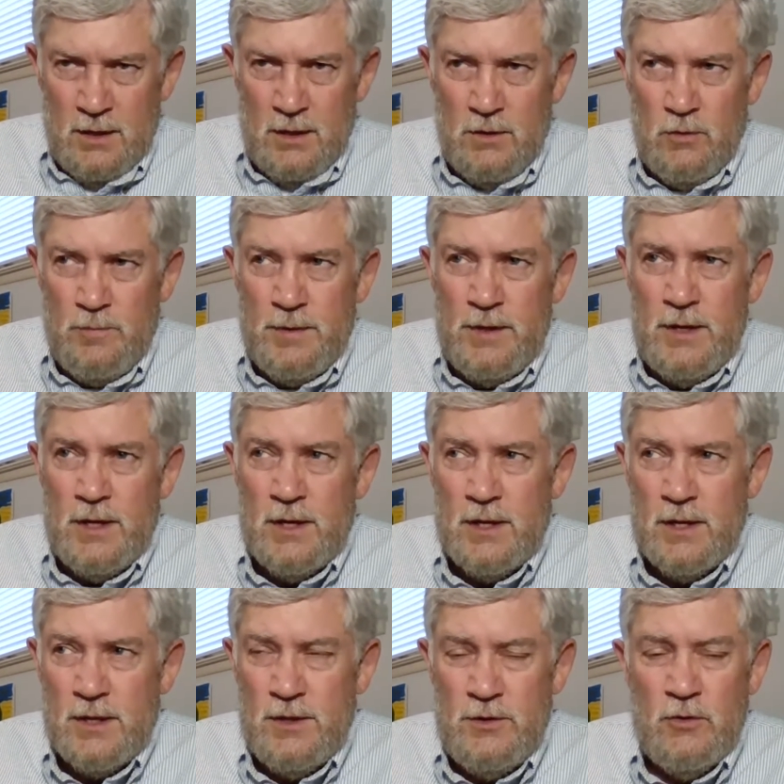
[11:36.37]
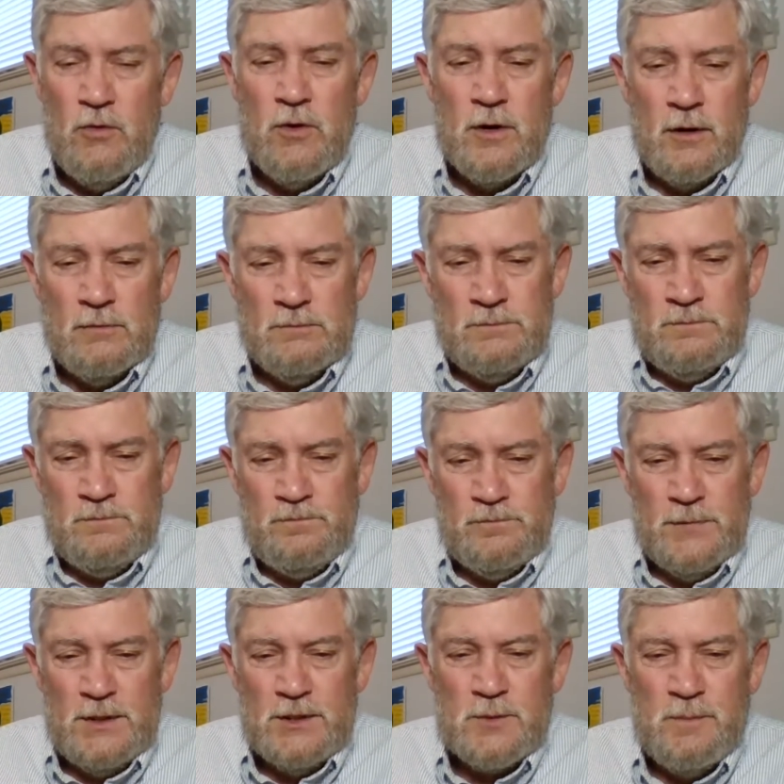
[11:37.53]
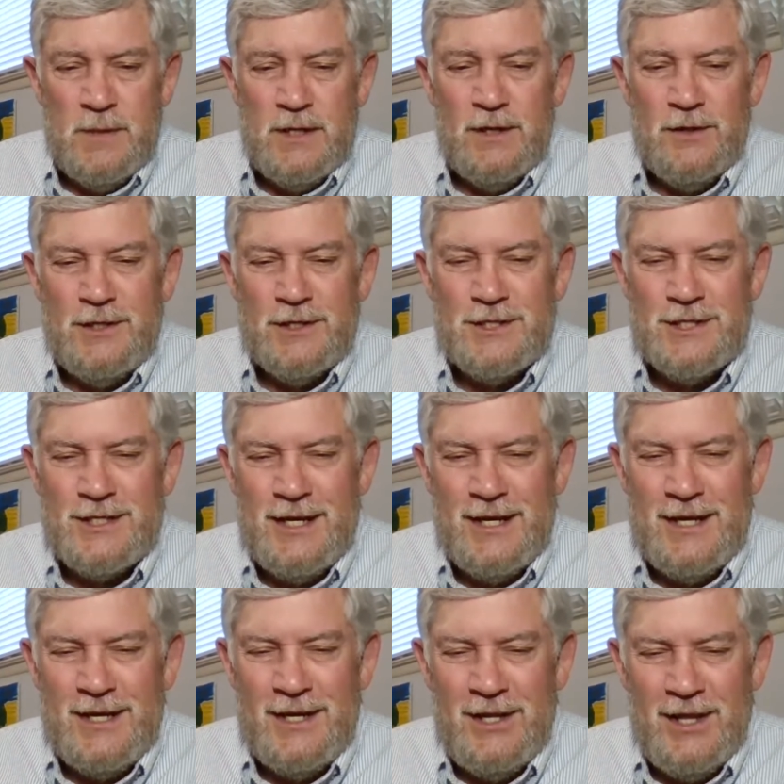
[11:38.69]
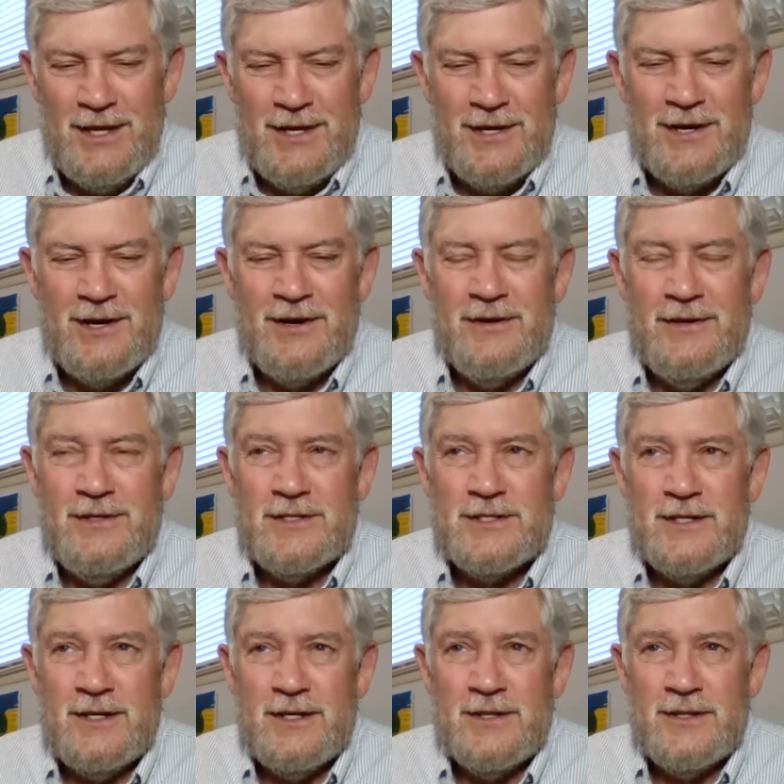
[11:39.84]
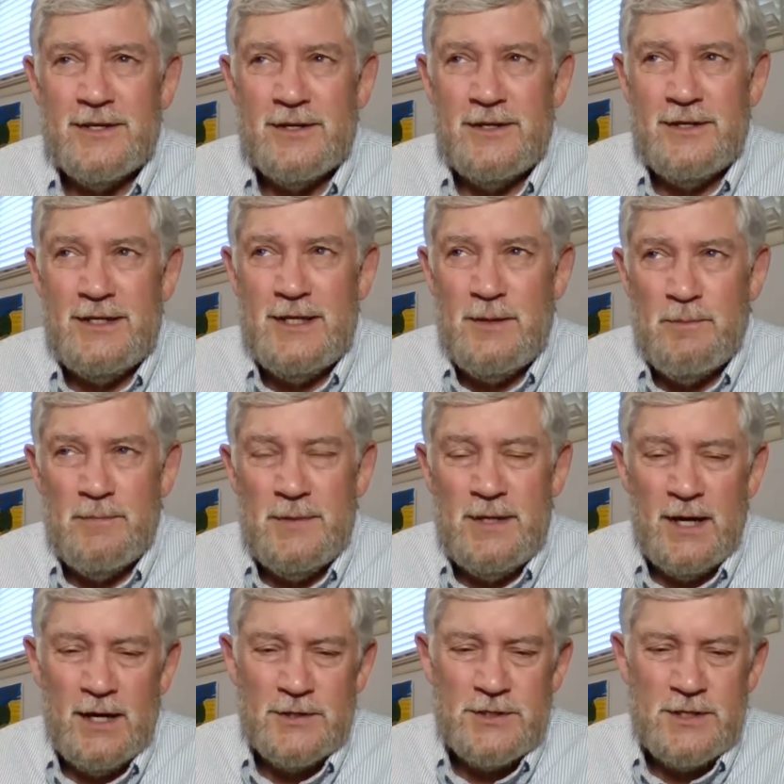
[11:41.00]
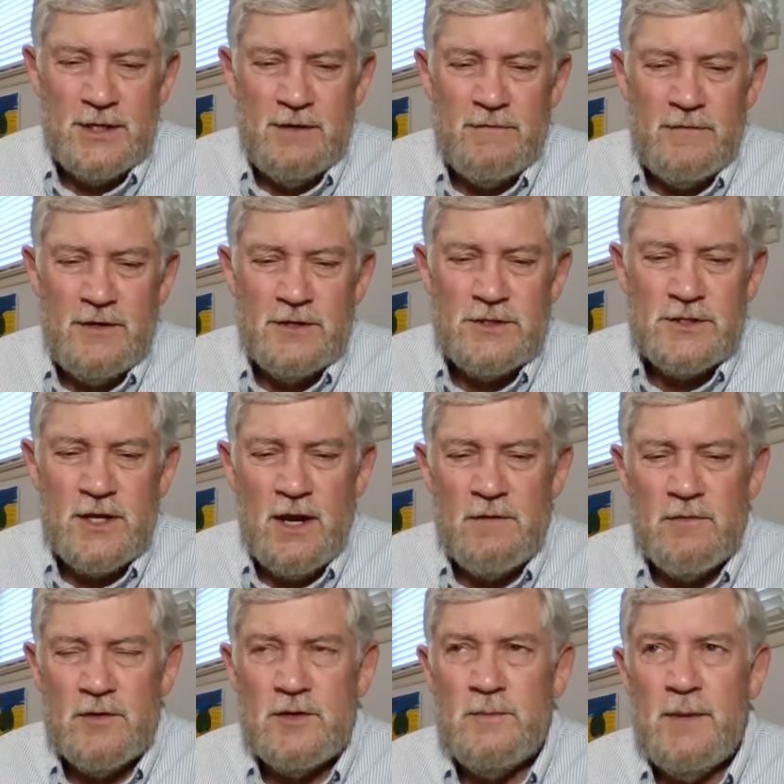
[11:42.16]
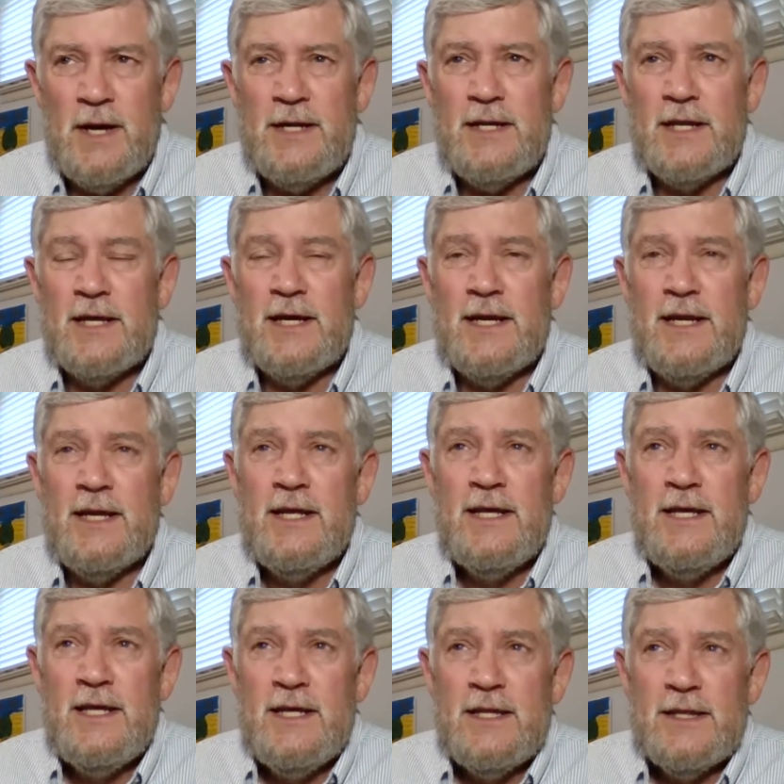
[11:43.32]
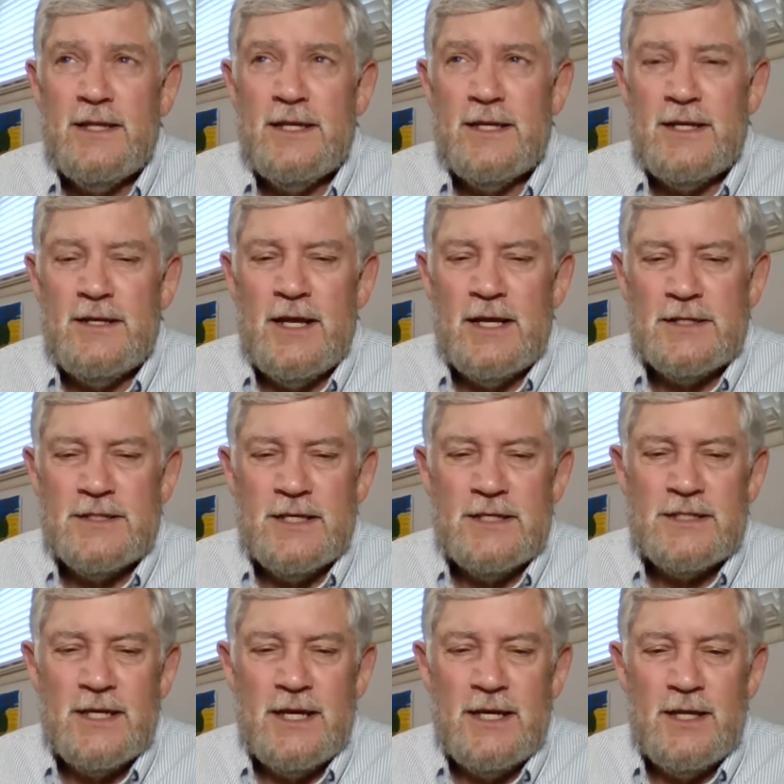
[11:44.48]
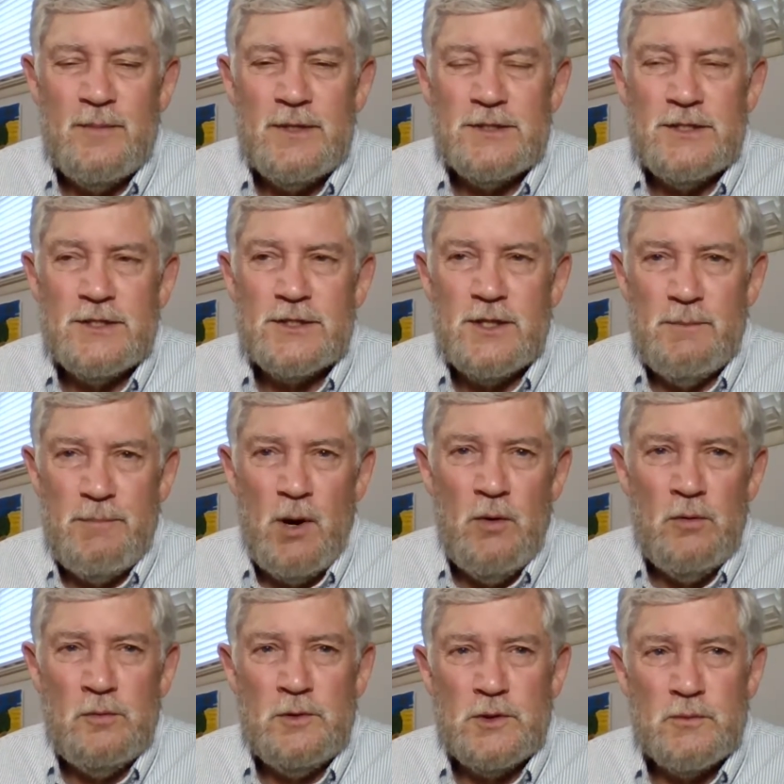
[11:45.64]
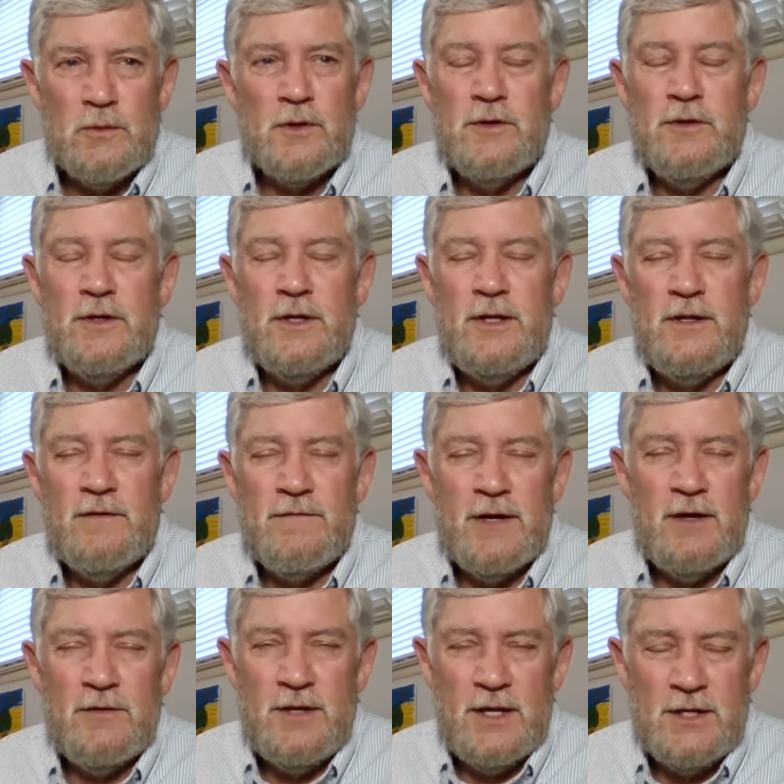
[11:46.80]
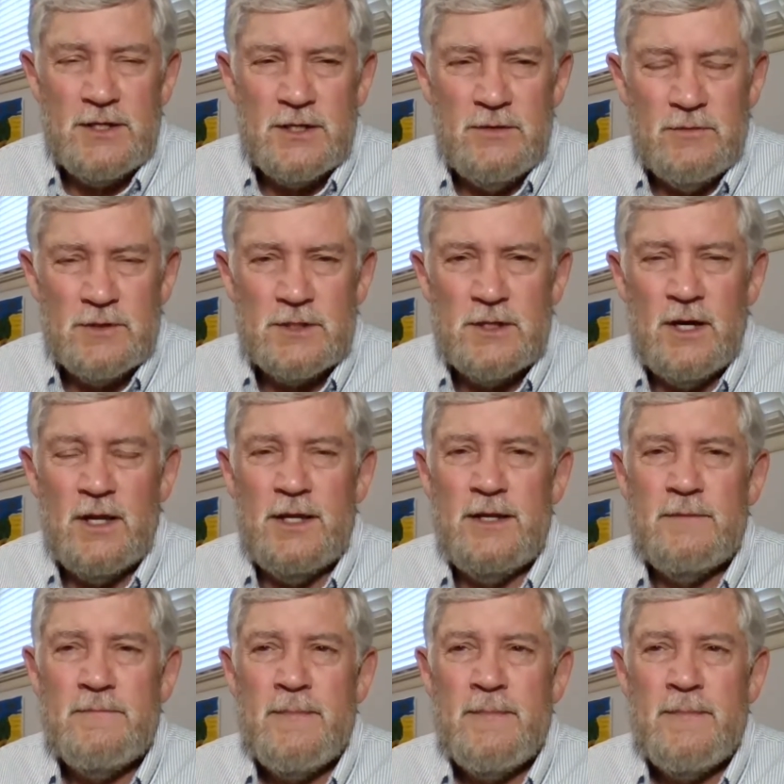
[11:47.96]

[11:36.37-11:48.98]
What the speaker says: opened the door and smelled the stale air and saw the deep dust and discovered to my delight that, as they say in the business, the bones were good. The foundation was solid.